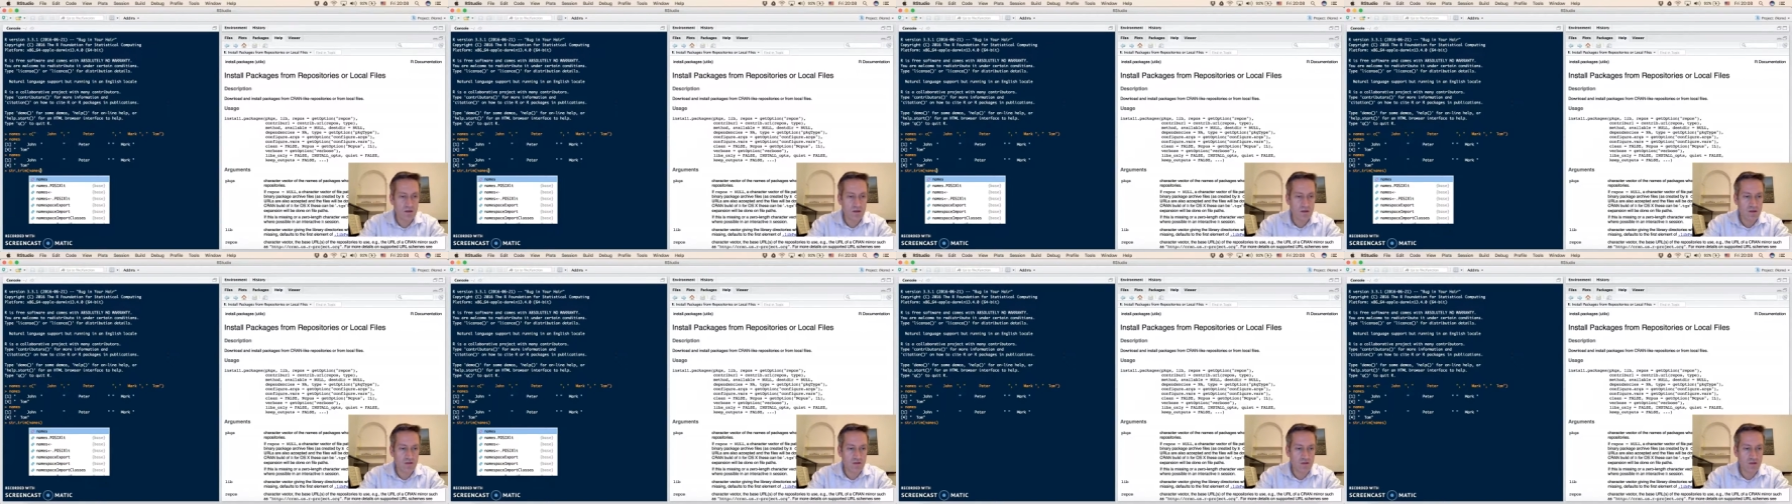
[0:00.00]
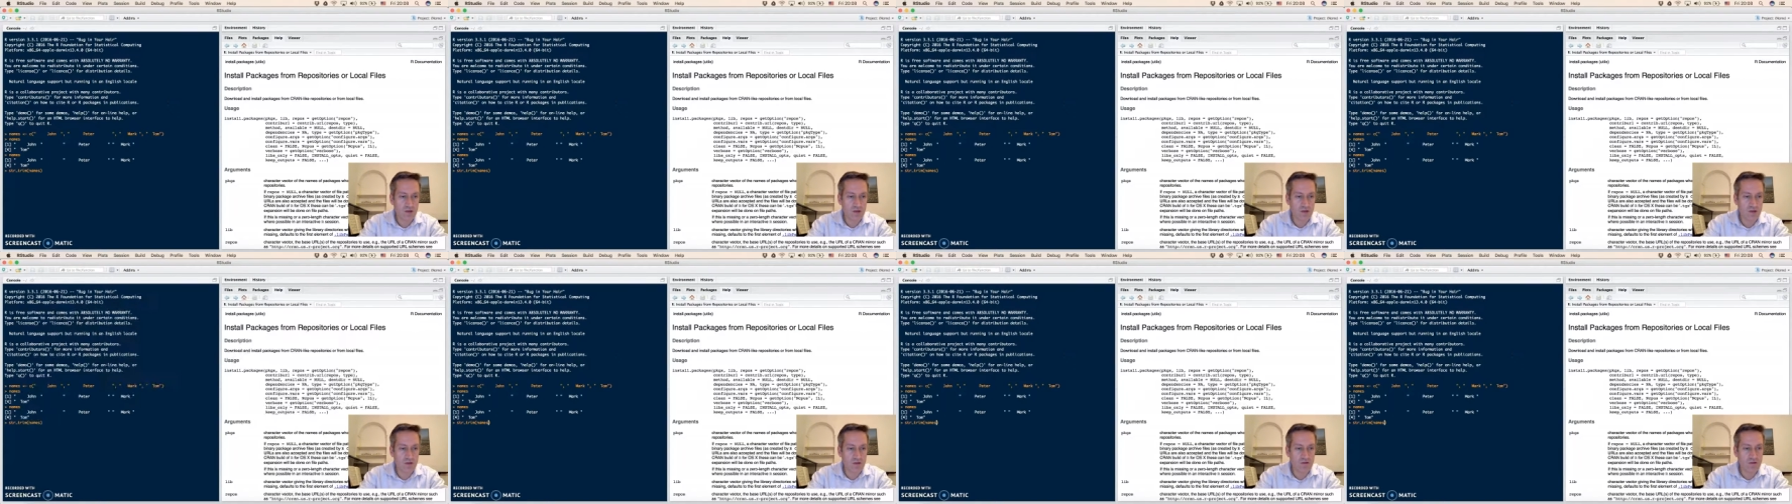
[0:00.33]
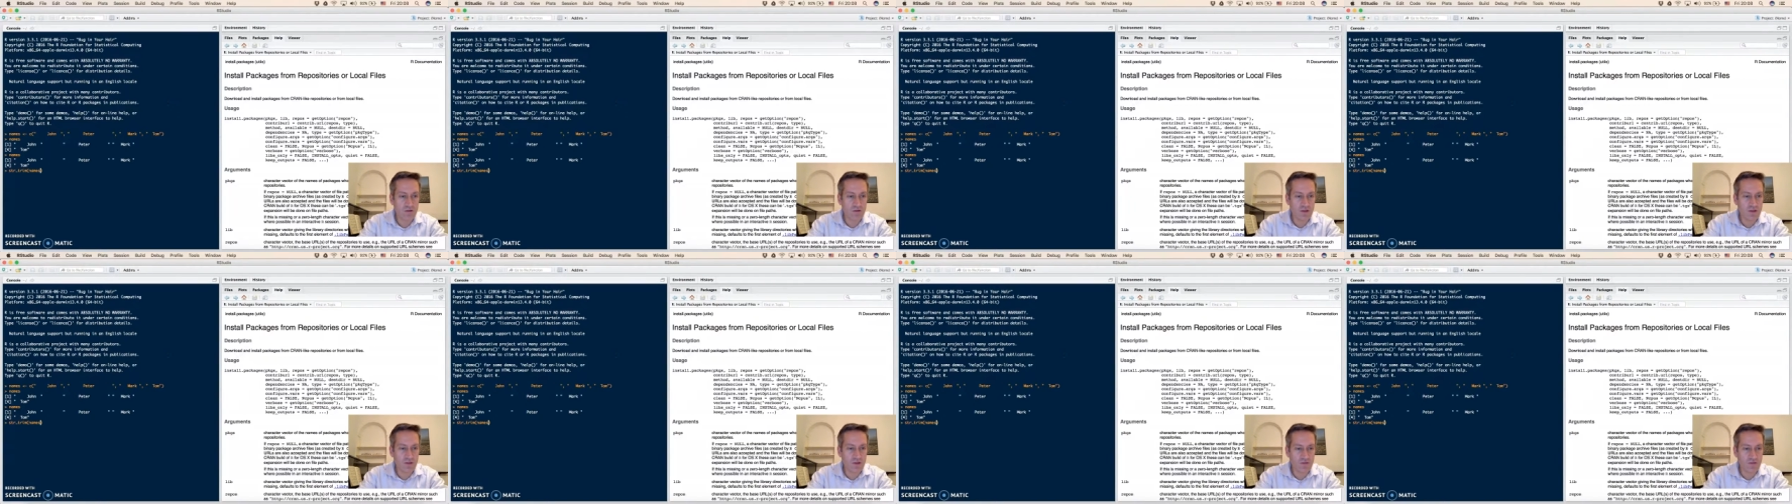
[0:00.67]
So I can
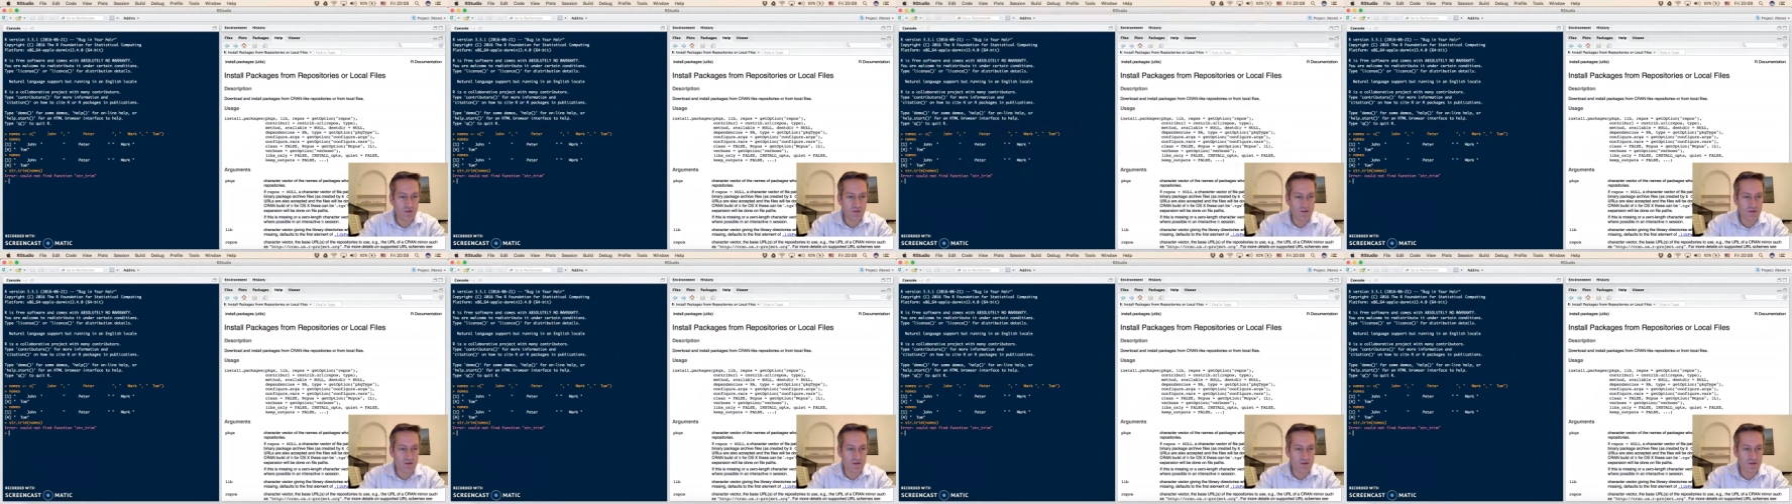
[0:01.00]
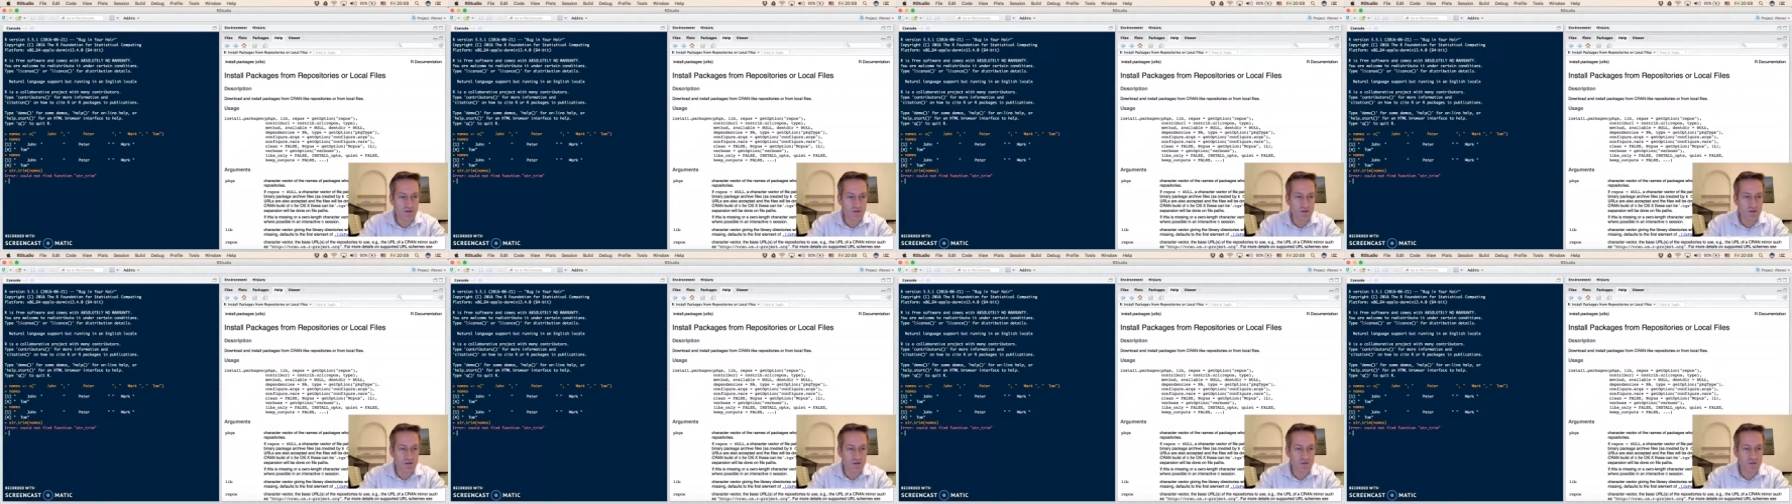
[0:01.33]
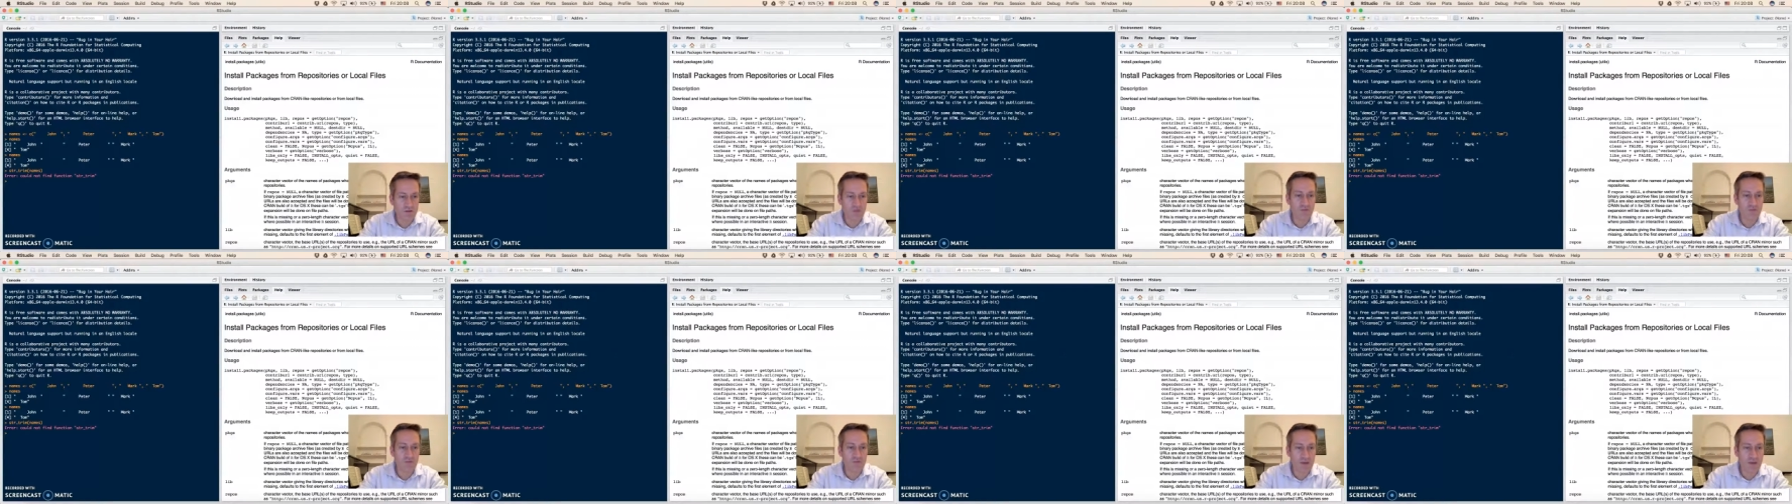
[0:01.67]
use this function, and
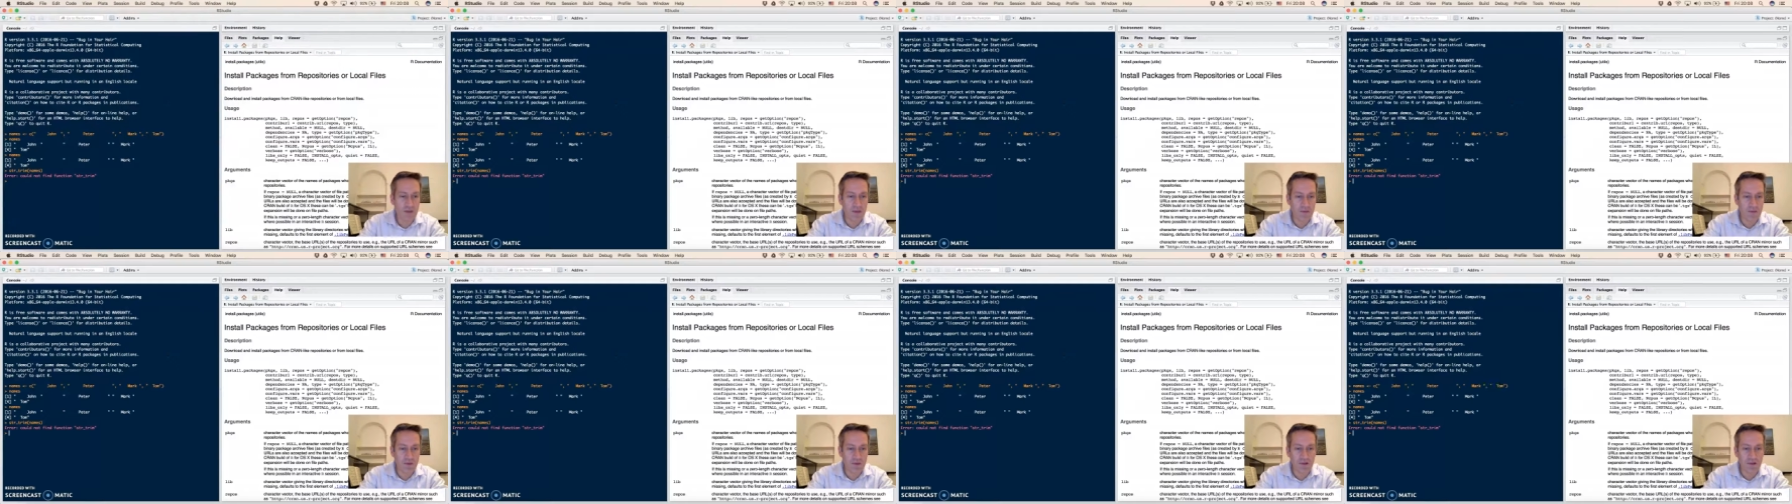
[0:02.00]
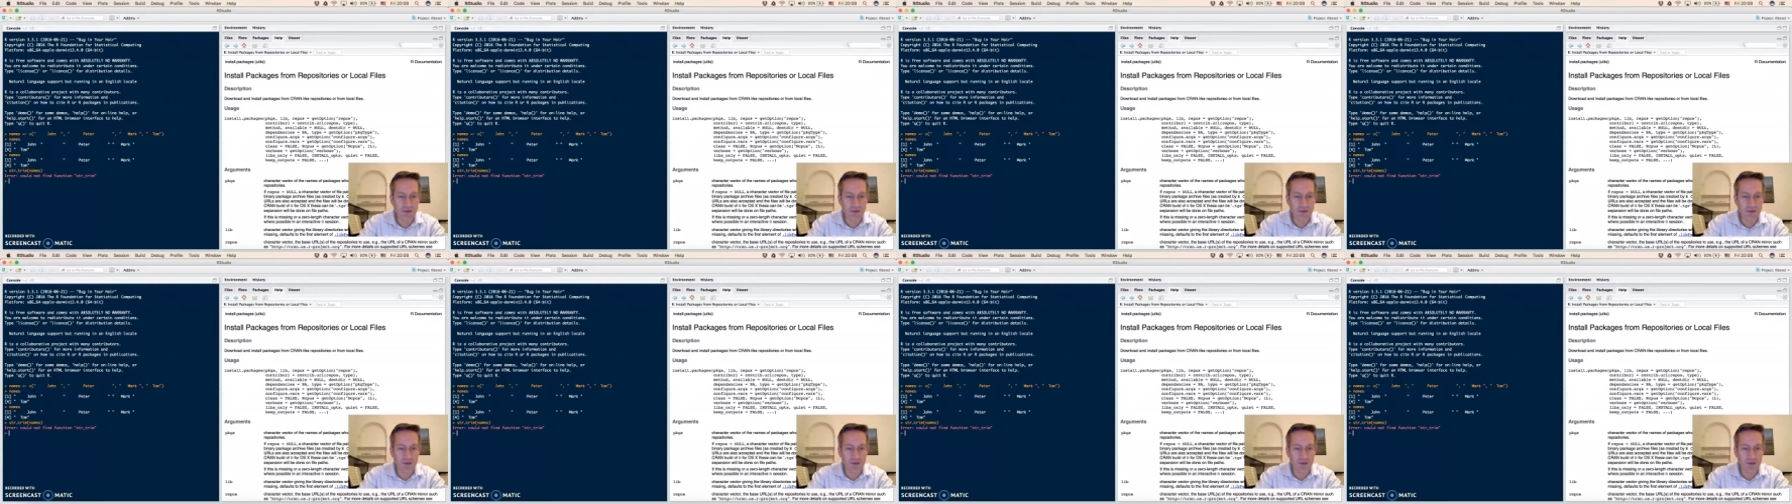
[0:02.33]
what will happen